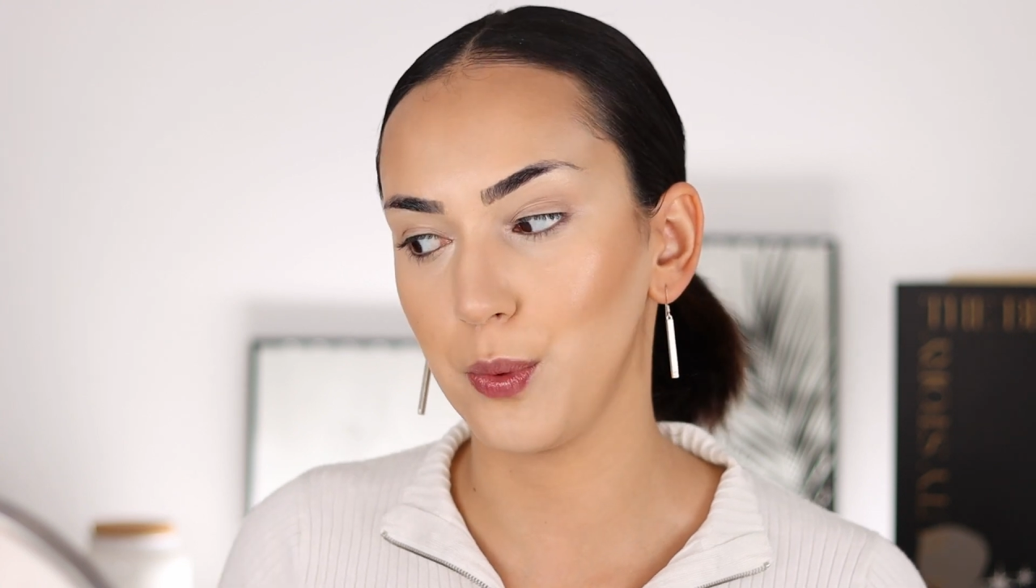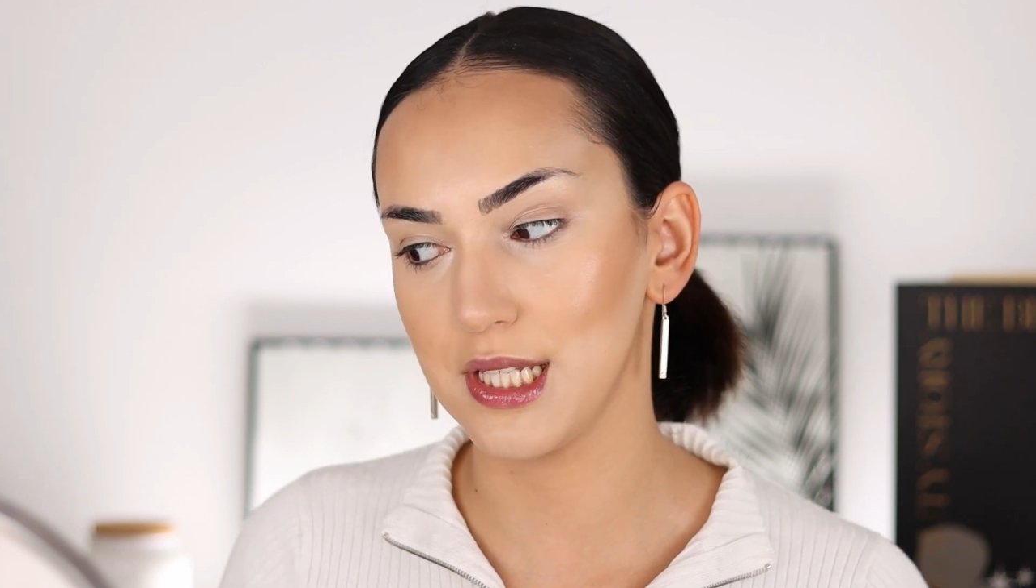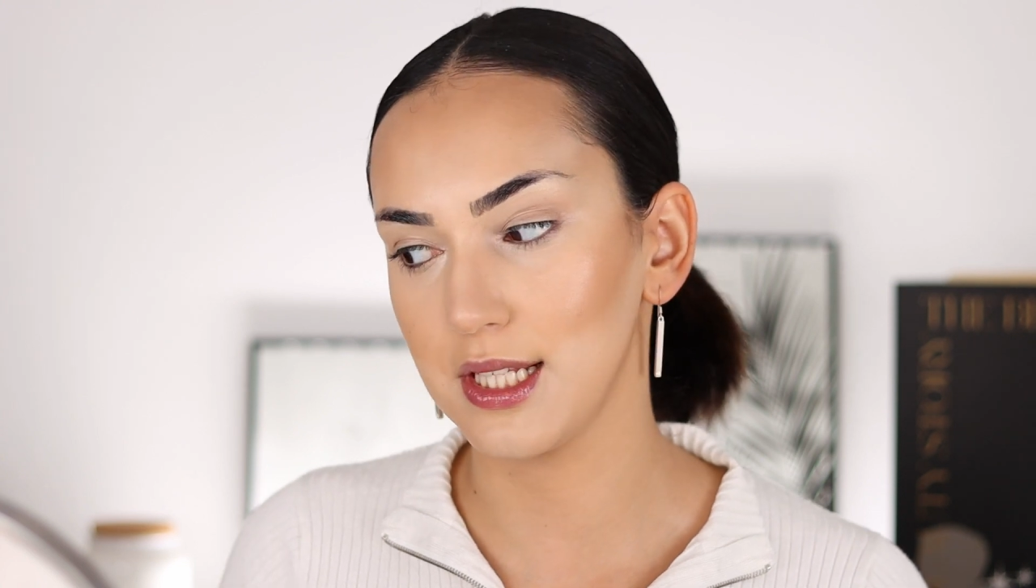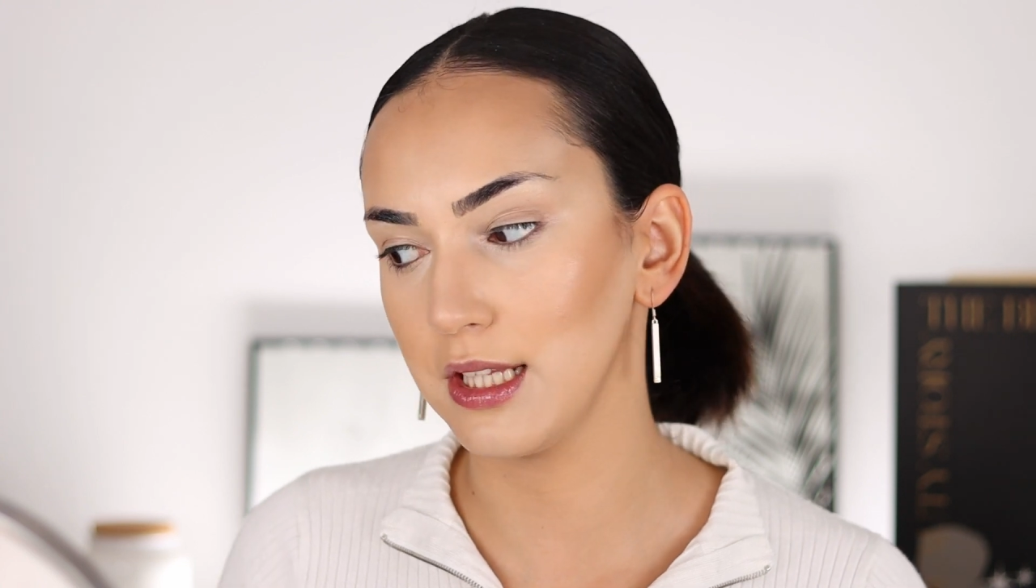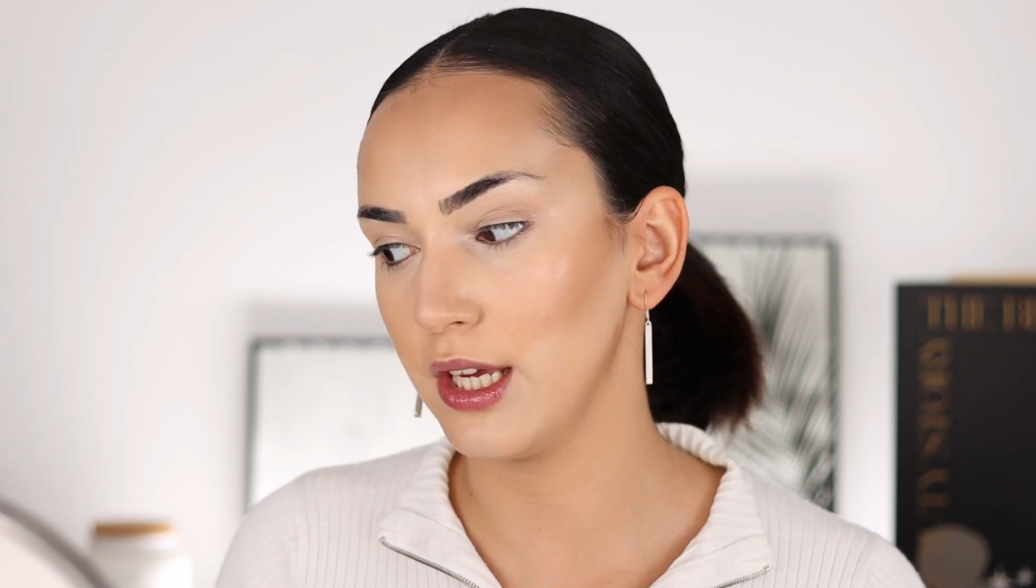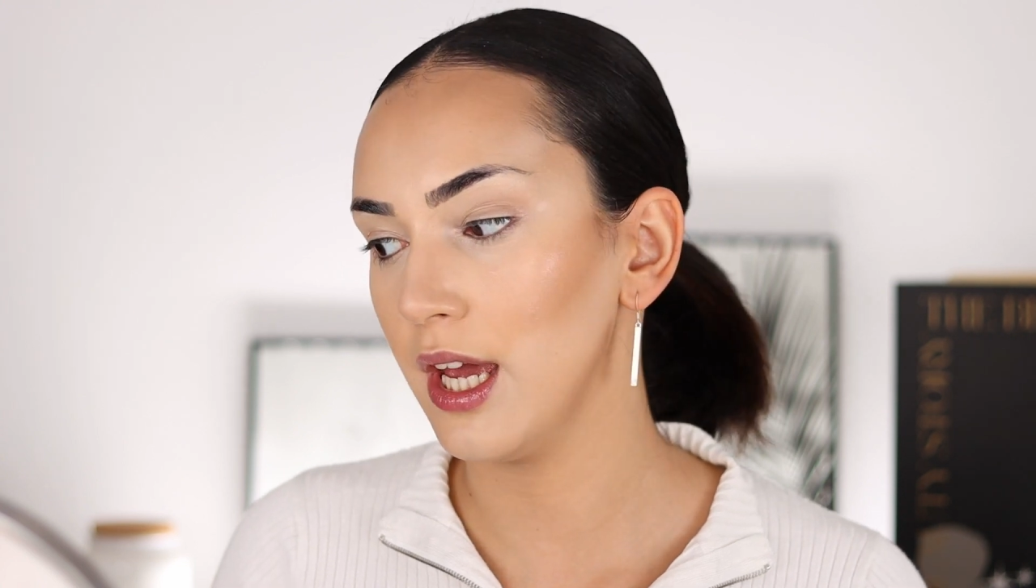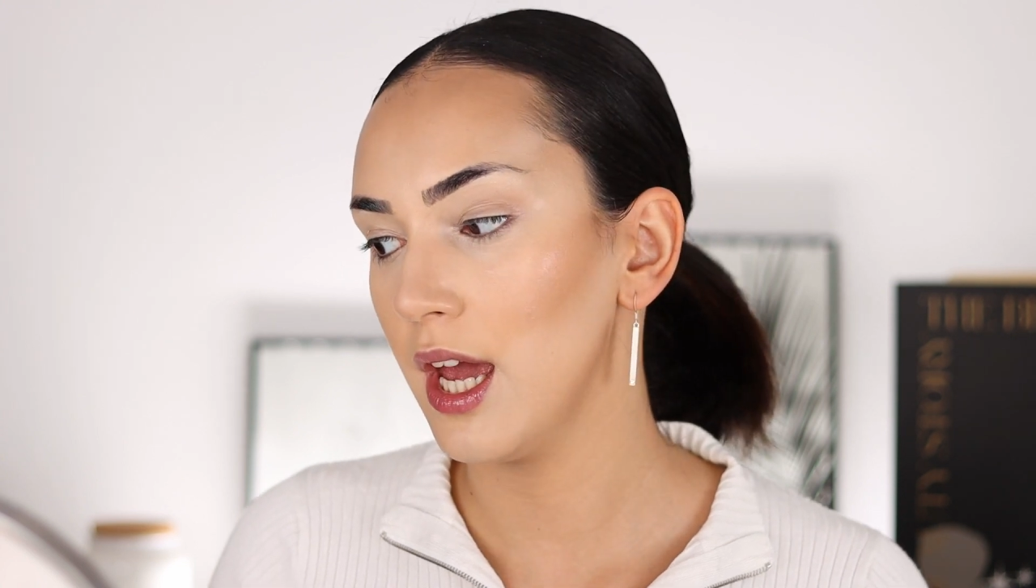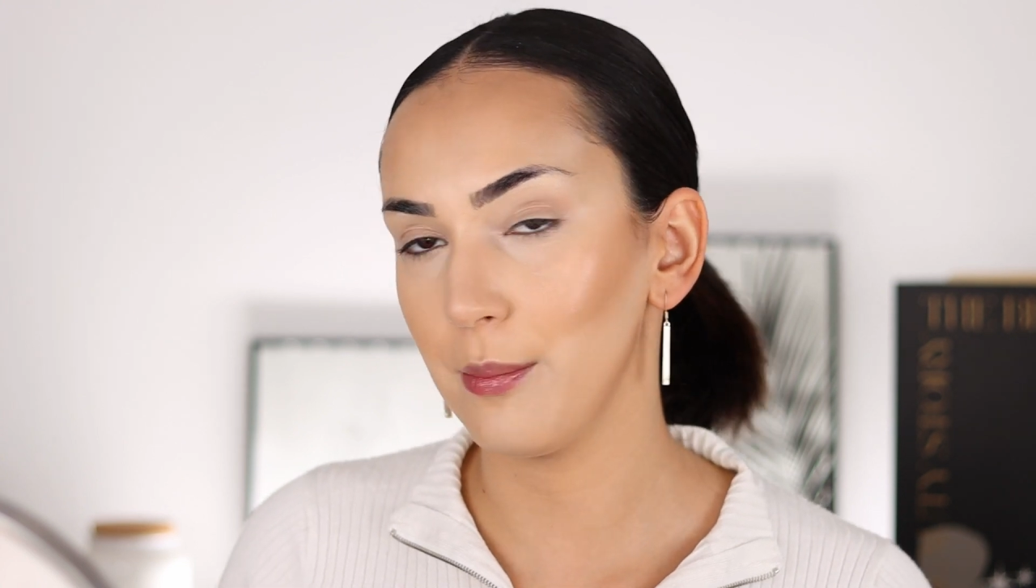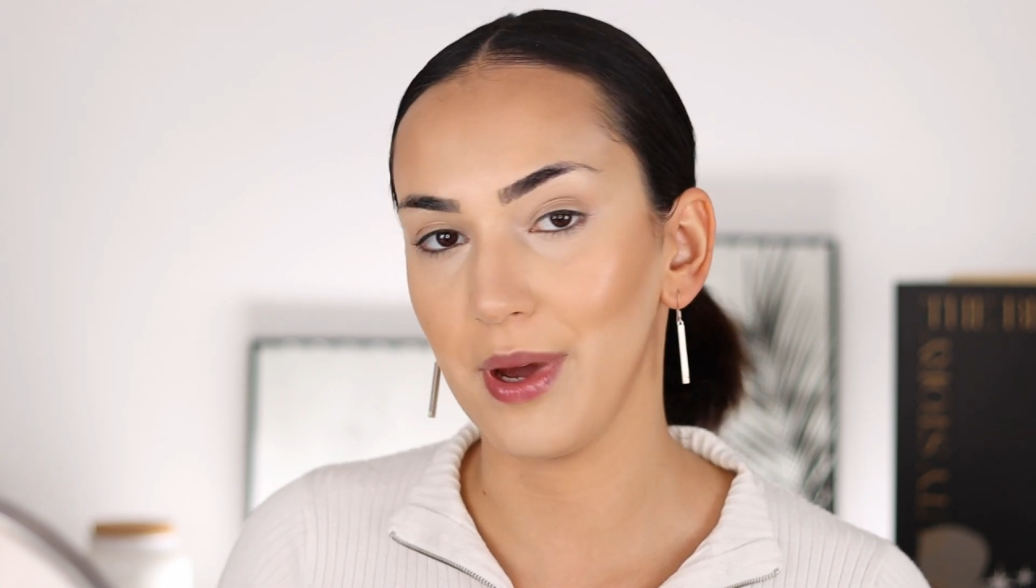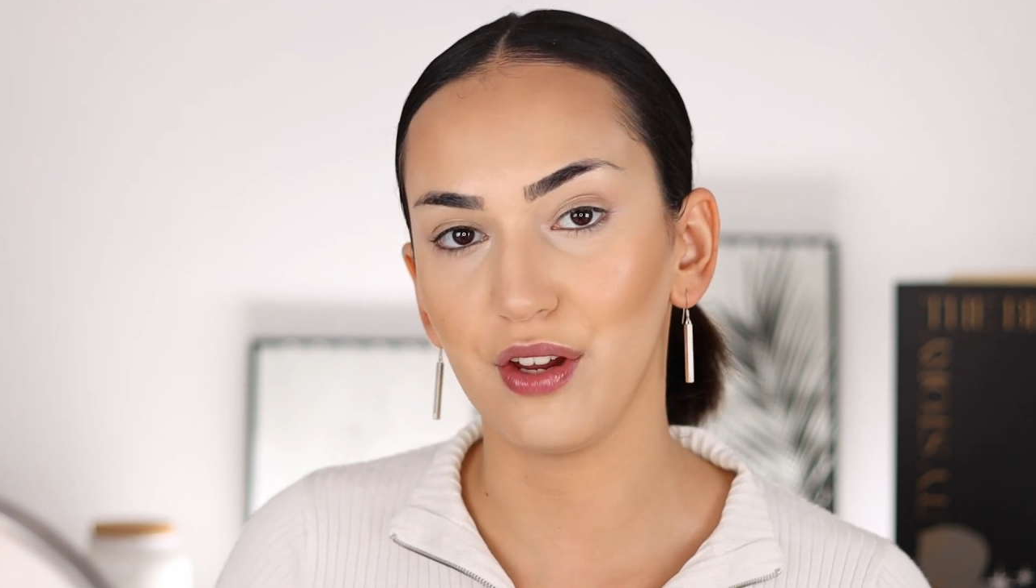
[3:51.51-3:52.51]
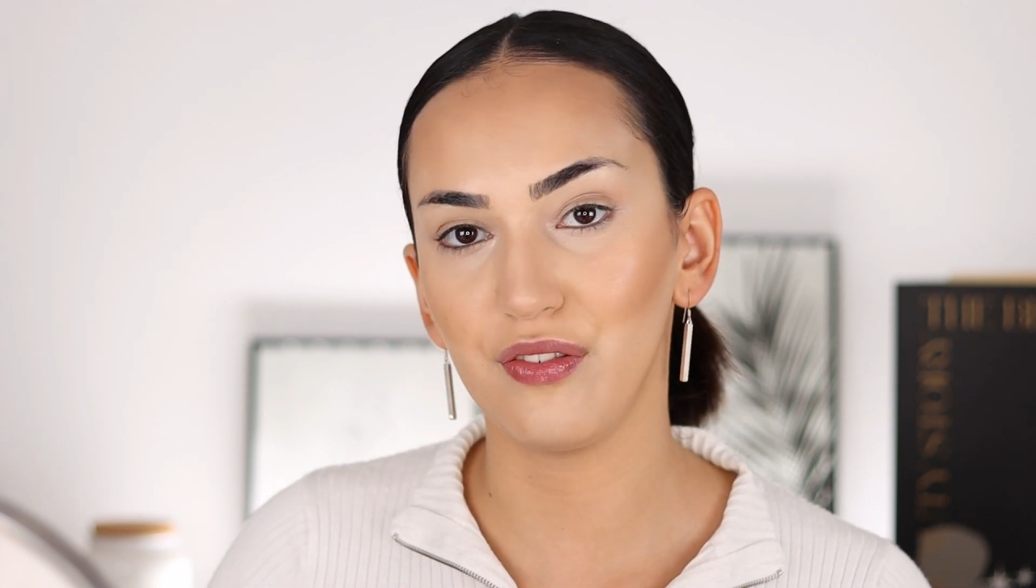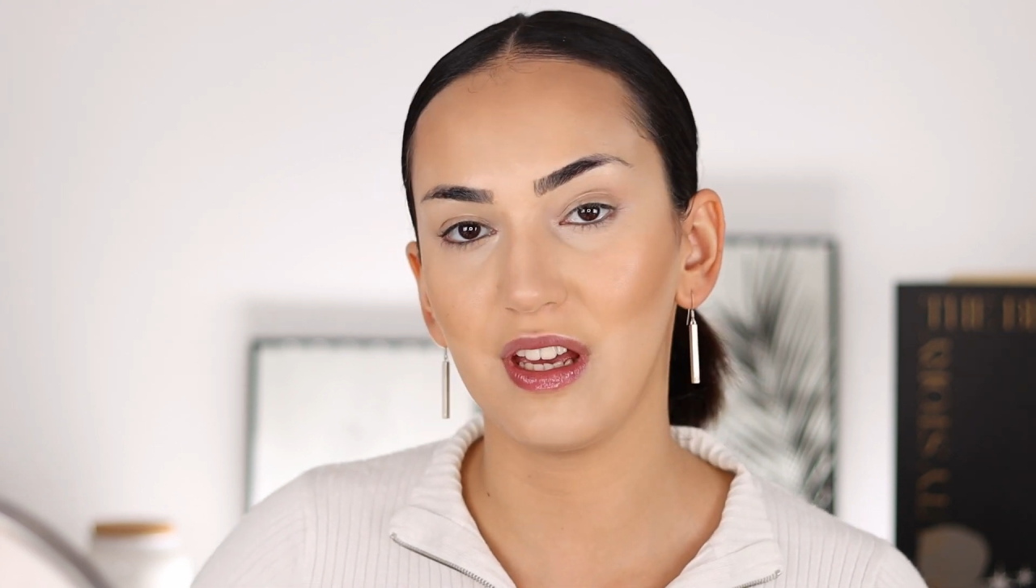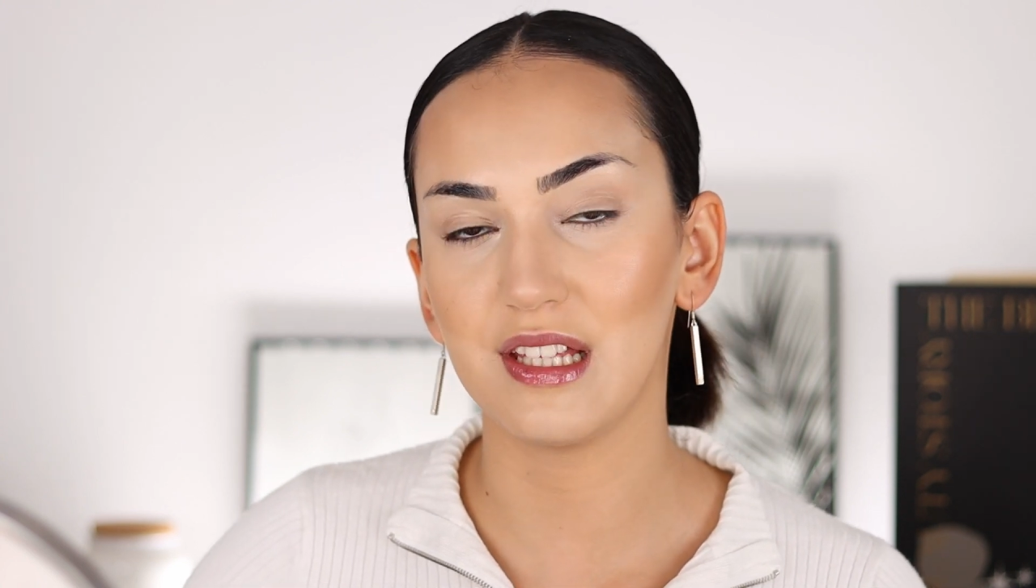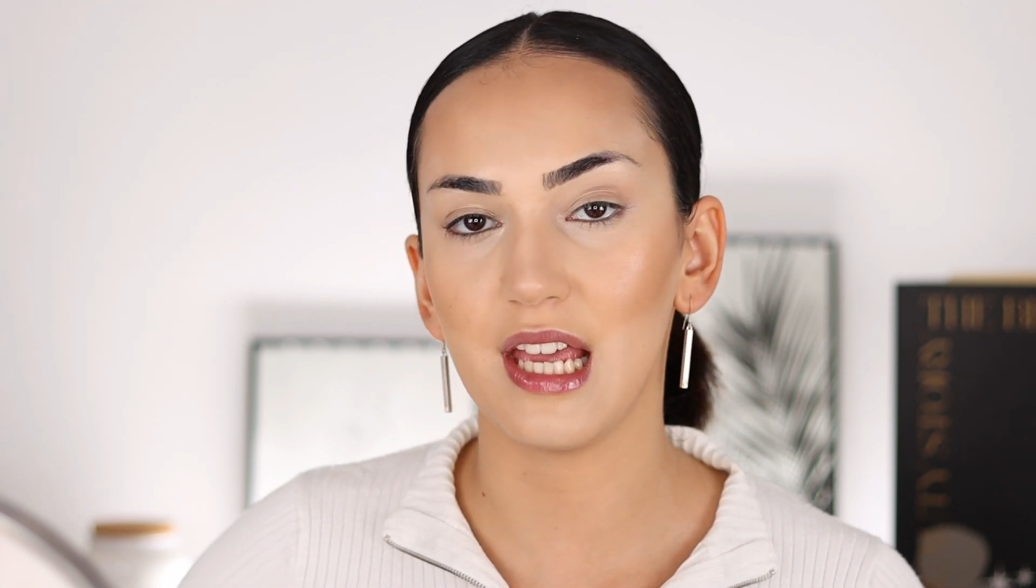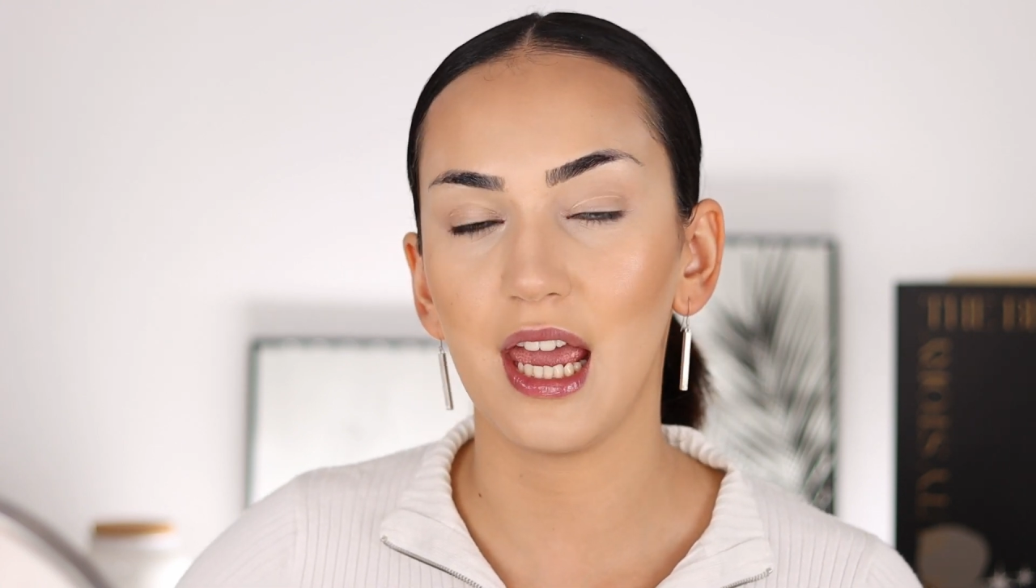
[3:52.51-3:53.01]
recently from Benefit.